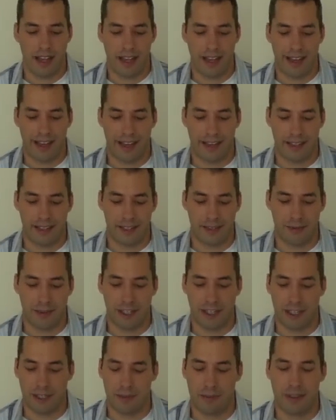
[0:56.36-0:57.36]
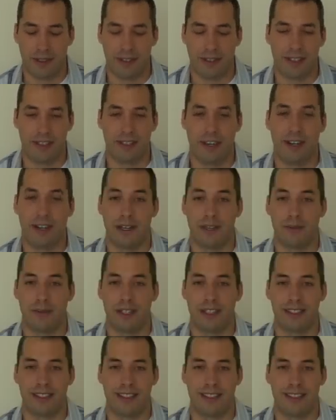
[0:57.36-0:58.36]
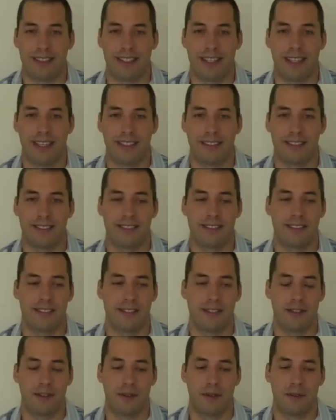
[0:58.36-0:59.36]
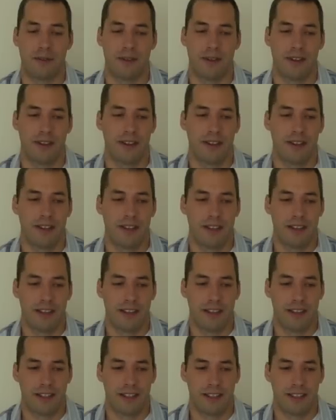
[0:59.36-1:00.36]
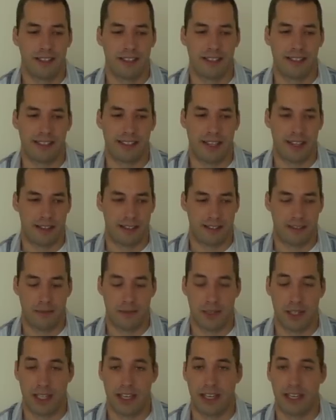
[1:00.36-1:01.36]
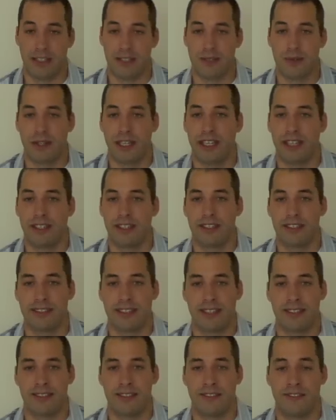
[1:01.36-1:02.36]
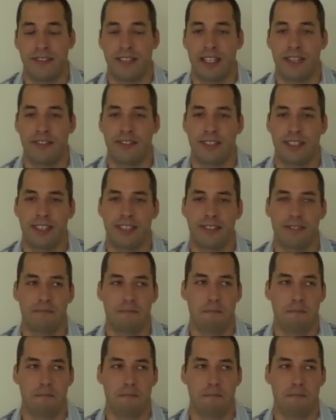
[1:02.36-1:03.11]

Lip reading: and she wanted to put all her hard work to the test, so she sang some Shania Twain because that's her favorite.